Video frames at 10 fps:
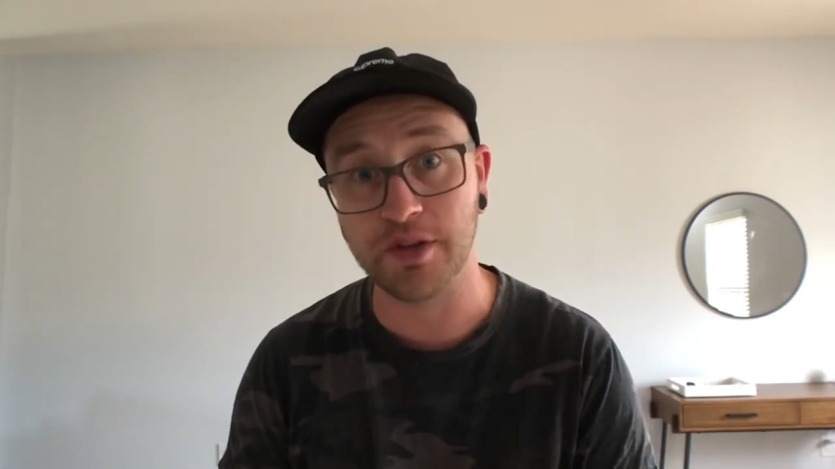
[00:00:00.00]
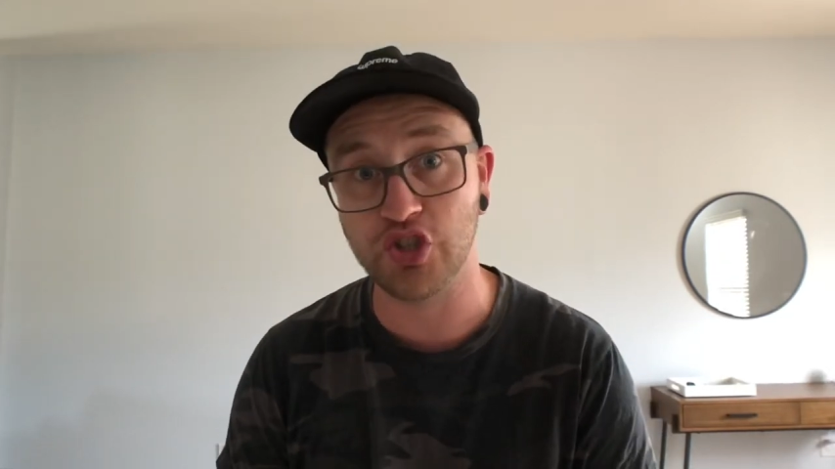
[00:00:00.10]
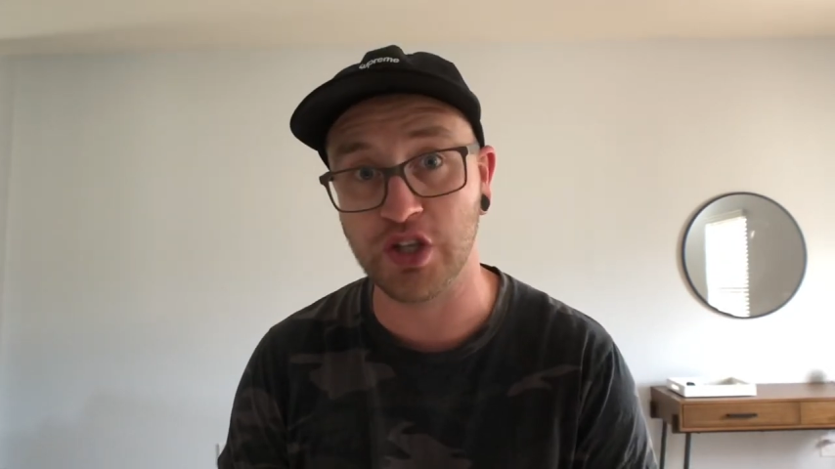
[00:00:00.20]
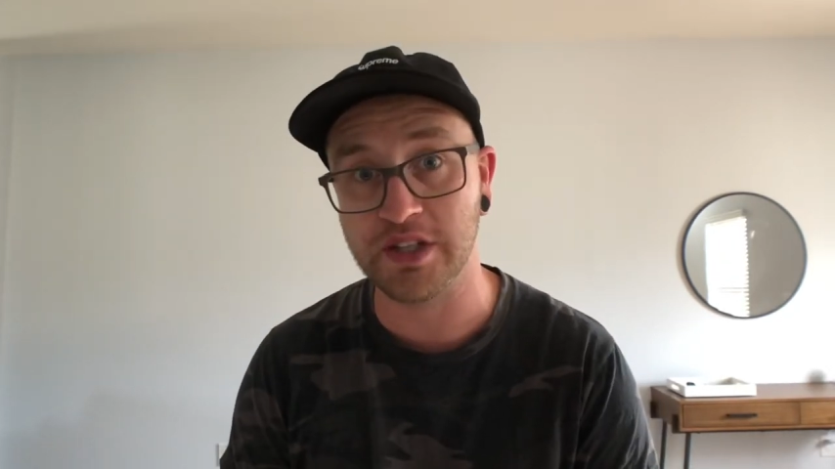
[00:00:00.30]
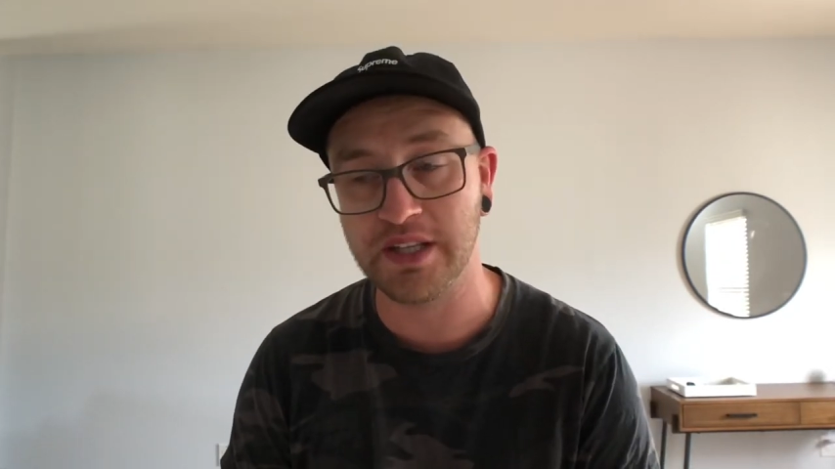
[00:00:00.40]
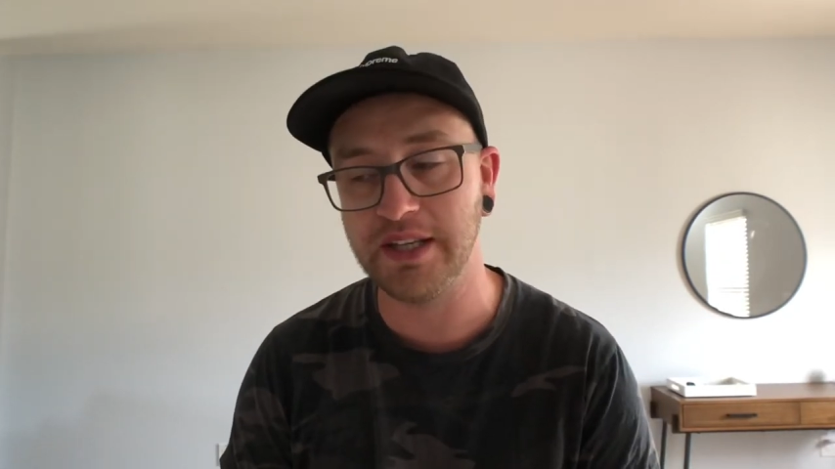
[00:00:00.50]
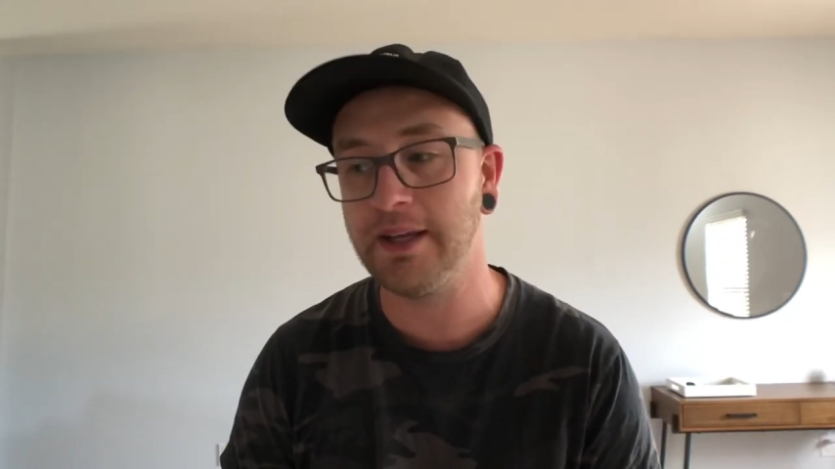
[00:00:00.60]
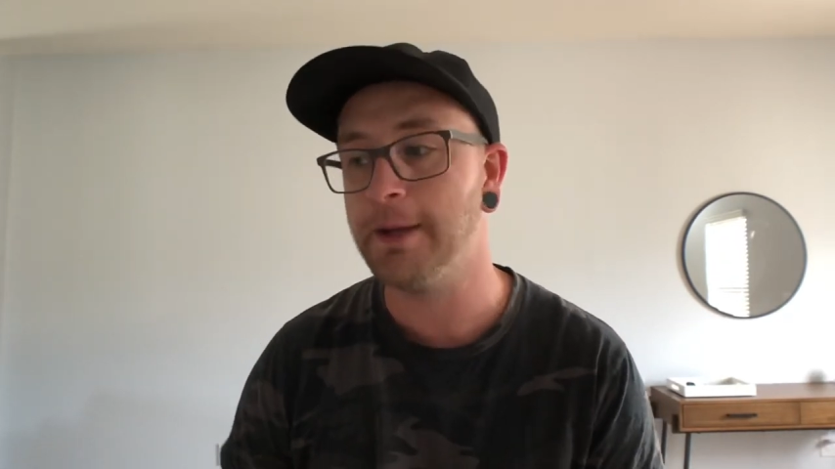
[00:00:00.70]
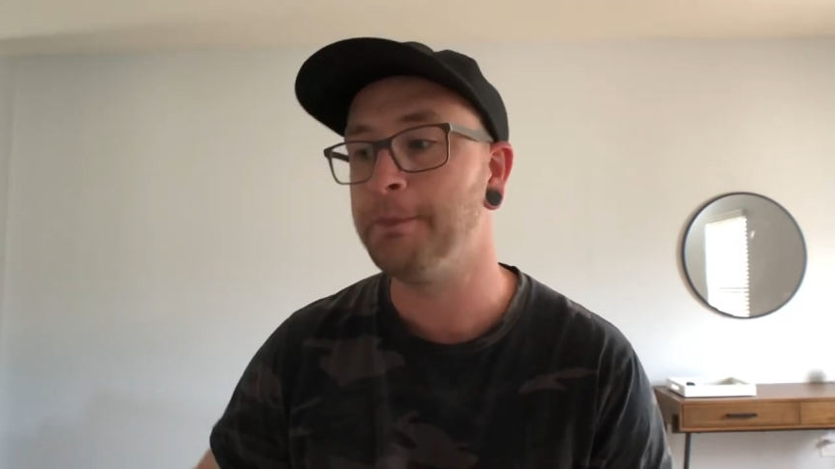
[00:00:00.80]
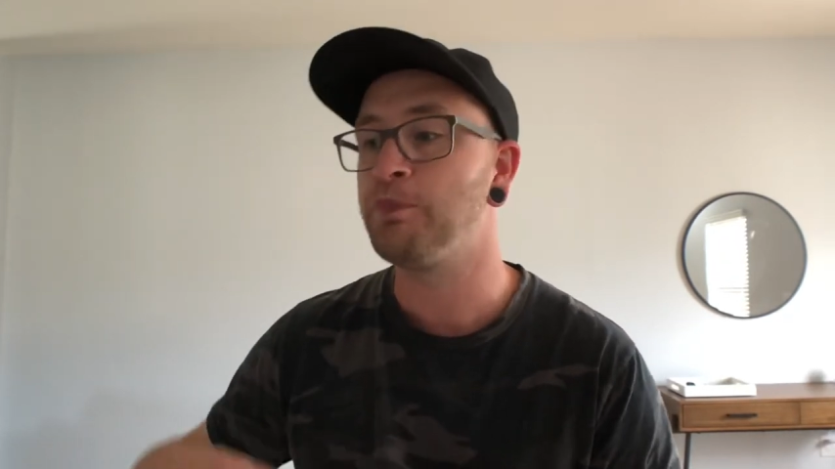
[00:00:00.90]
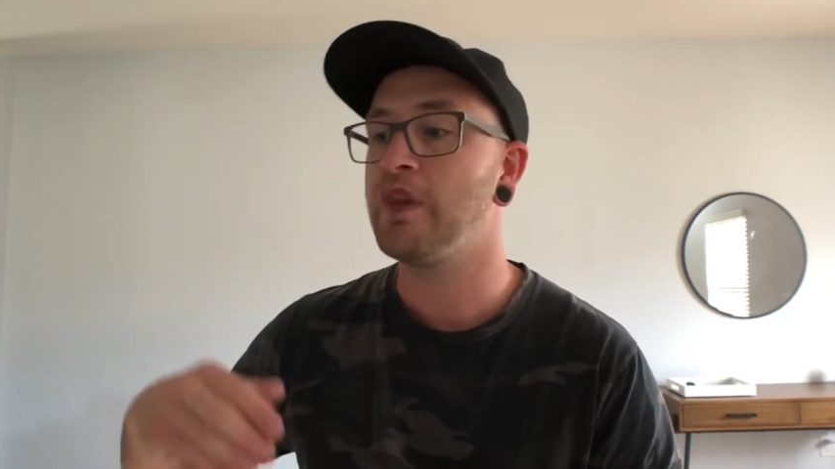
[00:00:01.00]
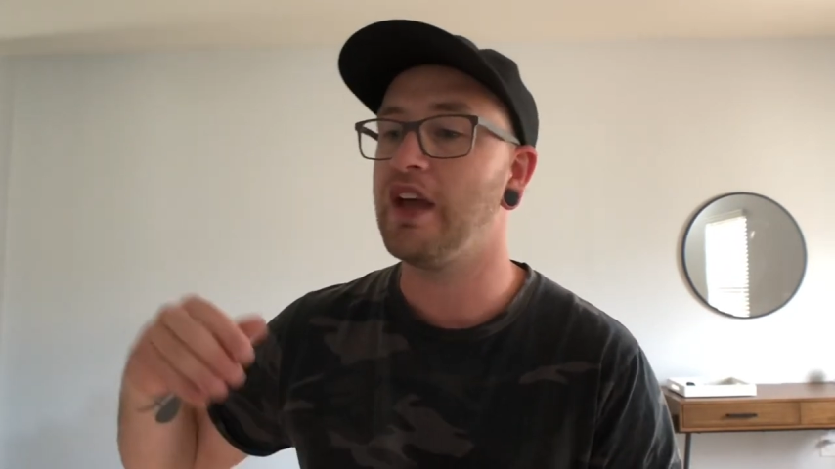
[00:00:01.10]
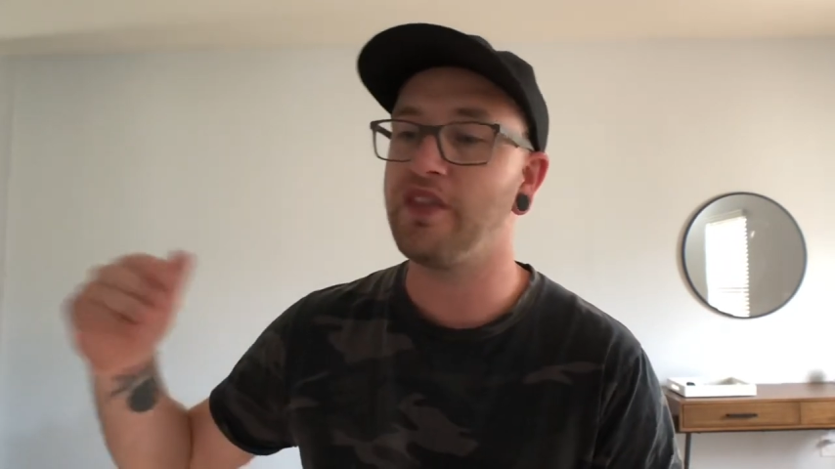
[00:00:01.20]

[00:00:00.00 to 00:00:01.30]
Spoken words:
GT, and